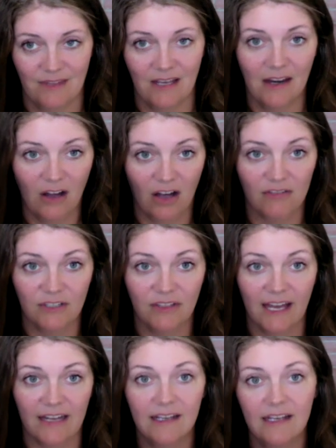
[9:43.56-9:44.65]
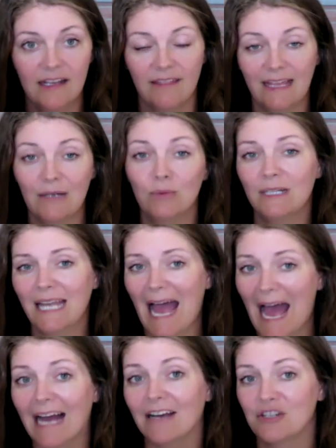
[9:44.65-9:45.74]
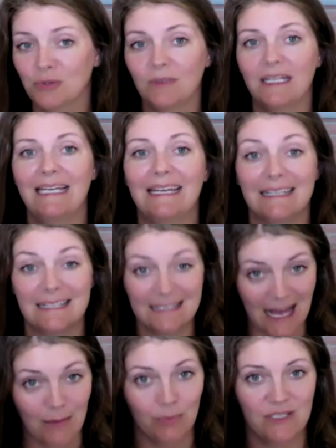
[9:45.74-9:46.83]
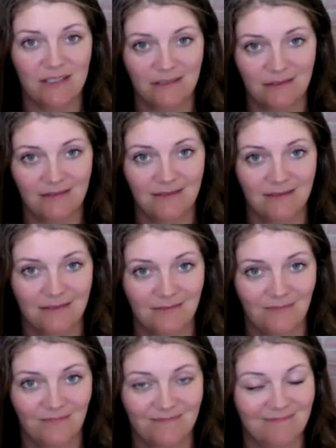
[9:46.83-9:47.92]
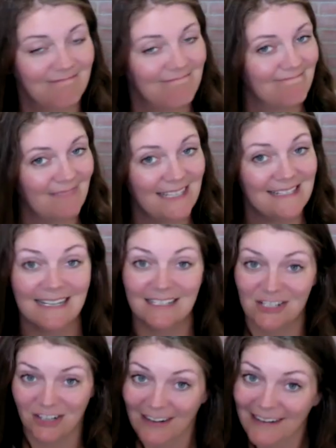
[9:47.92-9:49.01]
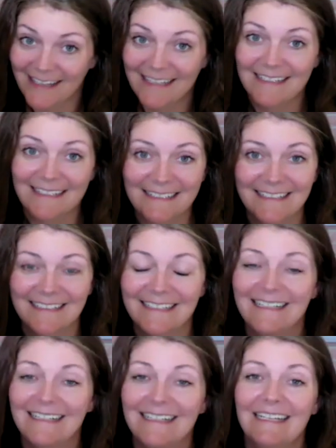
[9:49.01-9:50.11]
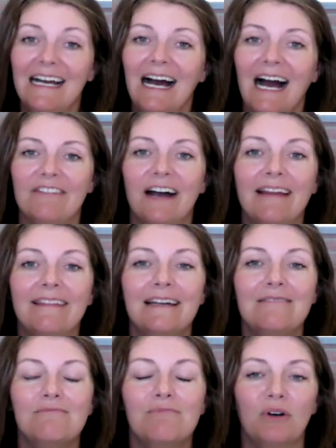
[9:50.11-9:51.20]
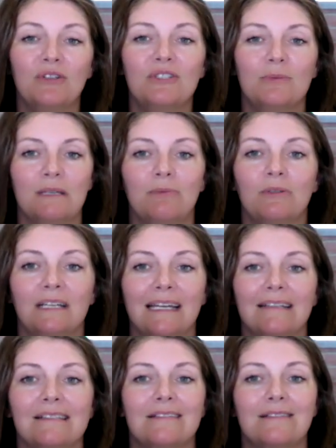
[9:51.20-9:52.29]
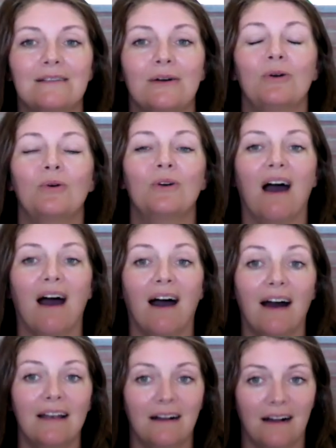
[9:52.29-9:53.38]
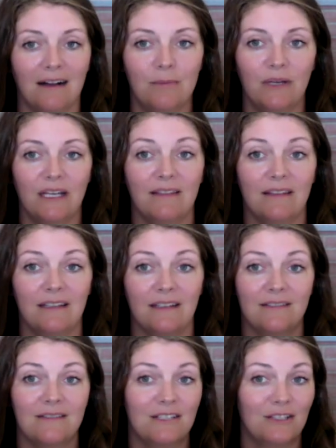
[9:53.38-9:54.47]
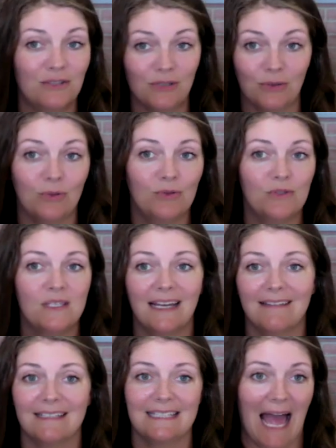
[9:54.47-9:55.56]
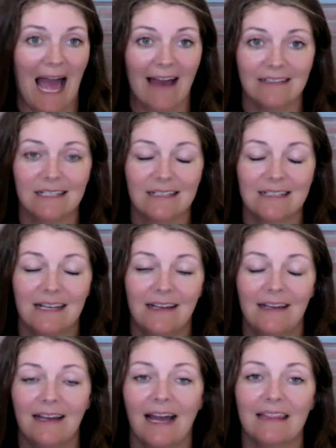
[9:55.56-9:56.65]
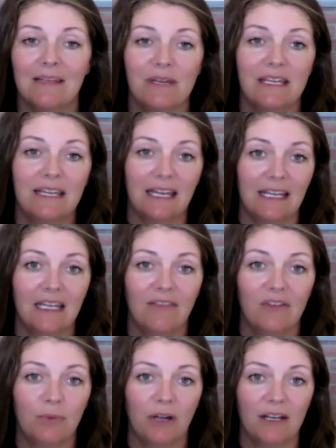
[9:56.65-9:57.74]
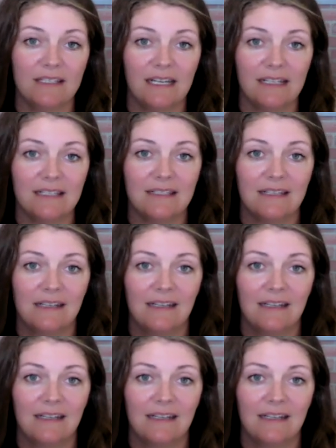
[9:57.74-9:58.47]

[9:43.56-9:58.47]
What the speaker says: an offer that they would actually accept. Is that shocking? I find that most people get so caught up in the to-dos and the tasks at the beginning of the process